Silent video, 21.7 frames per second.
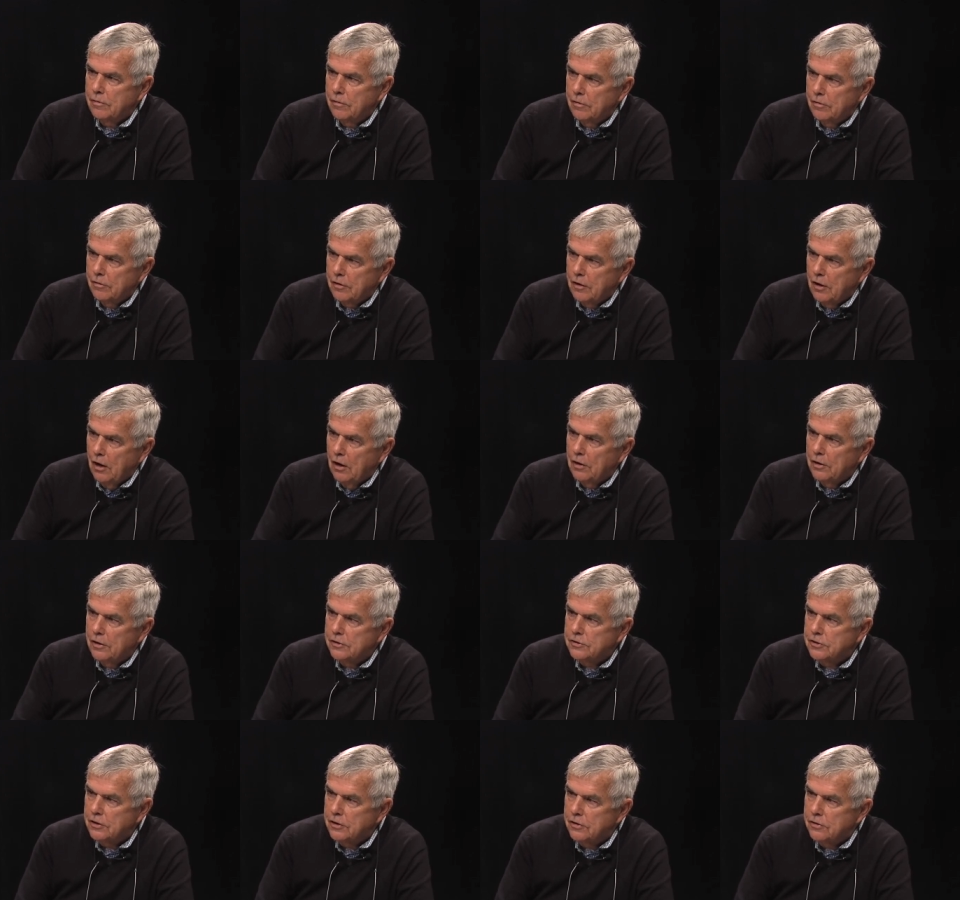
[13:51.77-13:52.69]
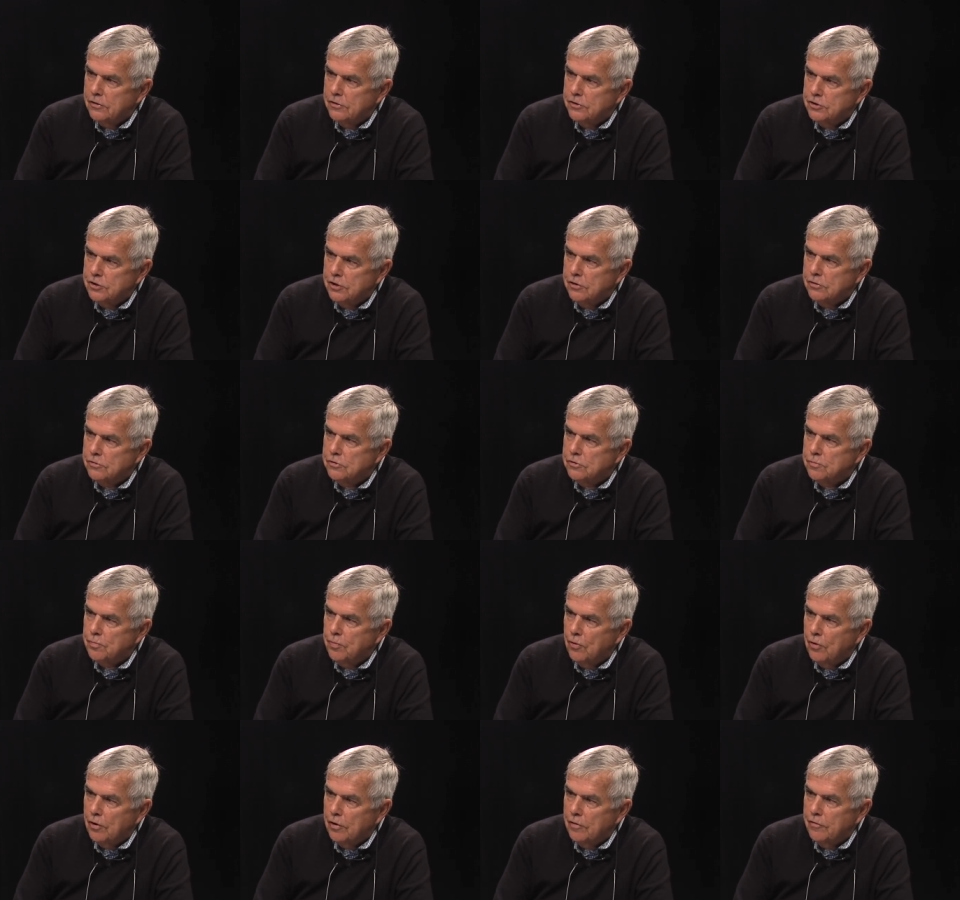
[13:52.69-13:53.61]
Your colleague, Senator Sears, was
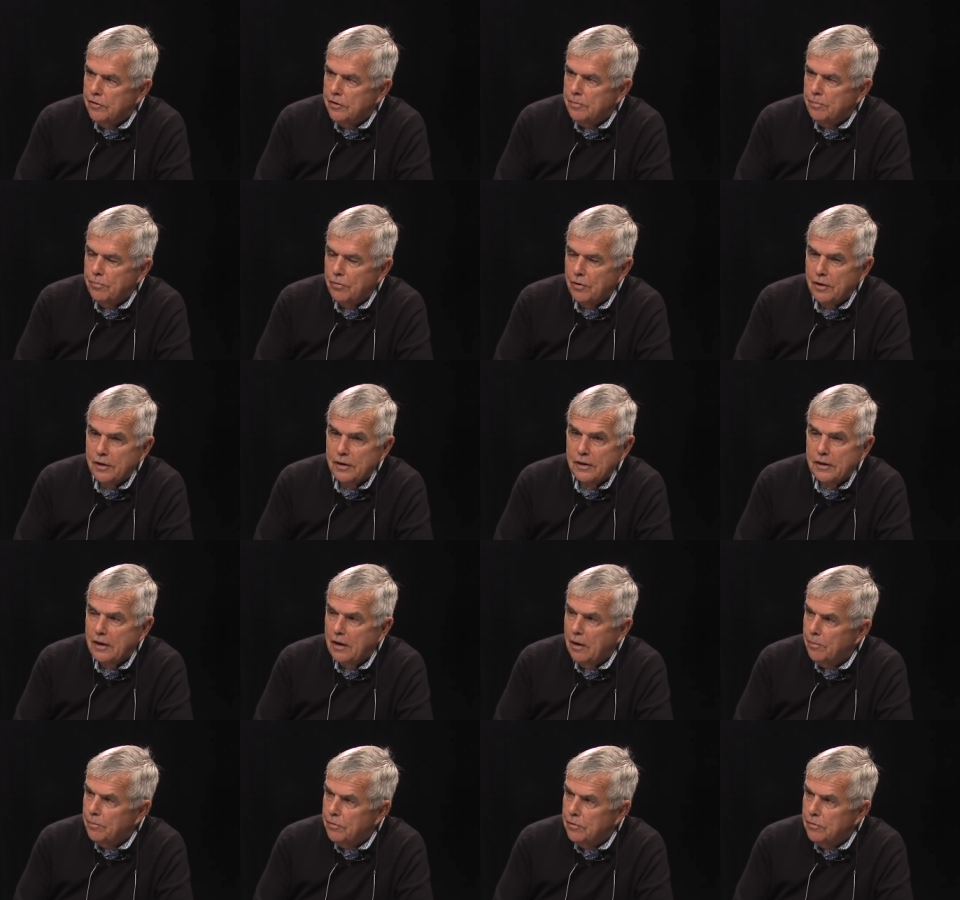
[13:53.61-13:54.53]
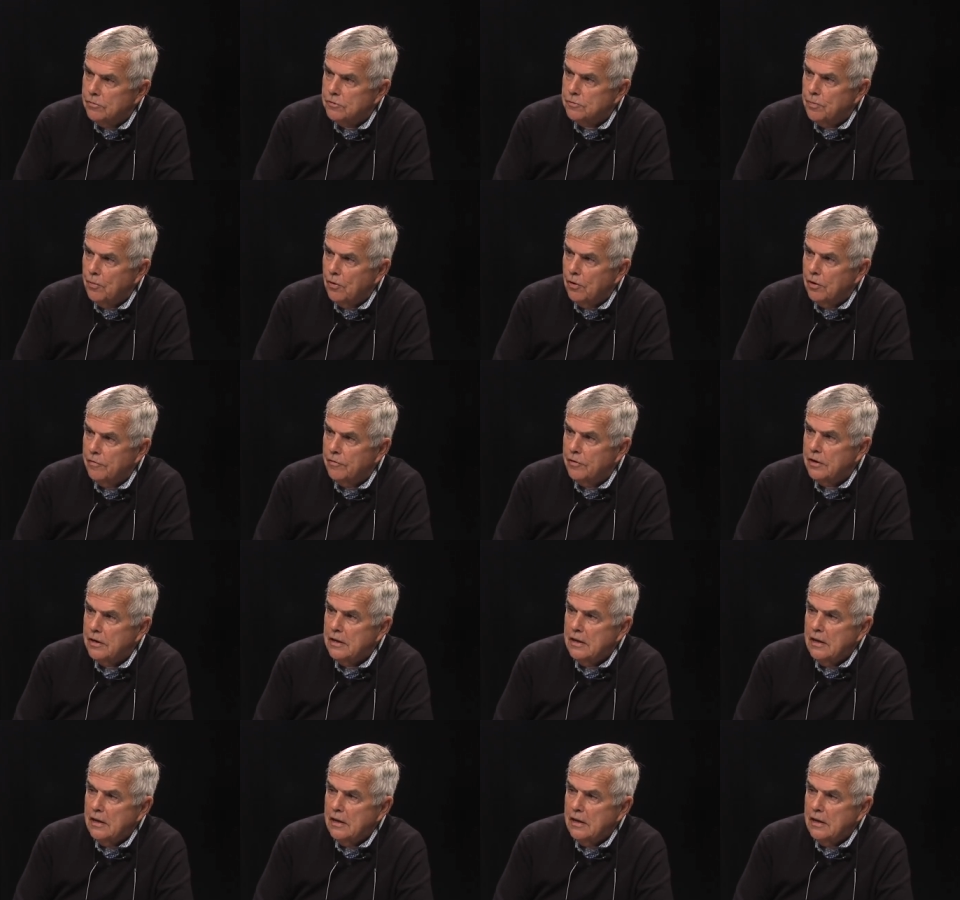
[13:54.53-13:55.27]
part of it, Brian Campion was part of it,